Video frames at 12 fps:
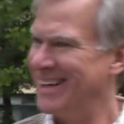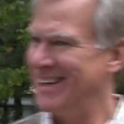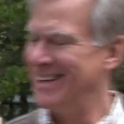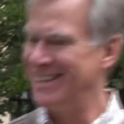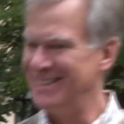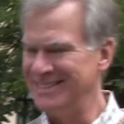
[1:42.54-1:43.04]

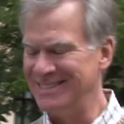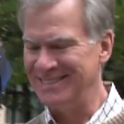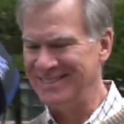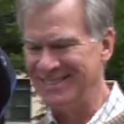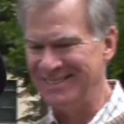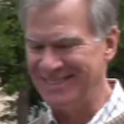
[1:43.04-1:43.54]

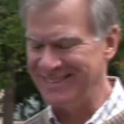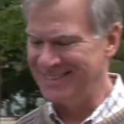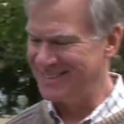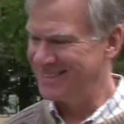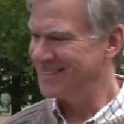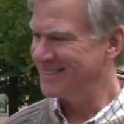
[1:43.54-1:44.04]

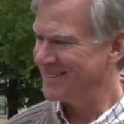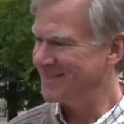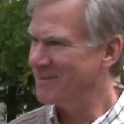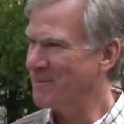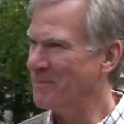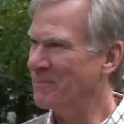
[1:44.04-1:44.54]

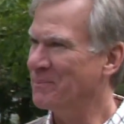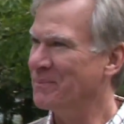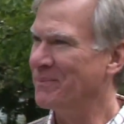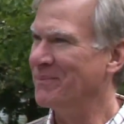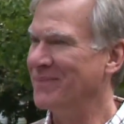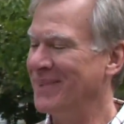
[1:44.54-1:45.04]

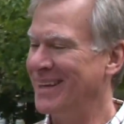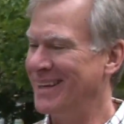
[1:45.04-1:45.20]
[no speech]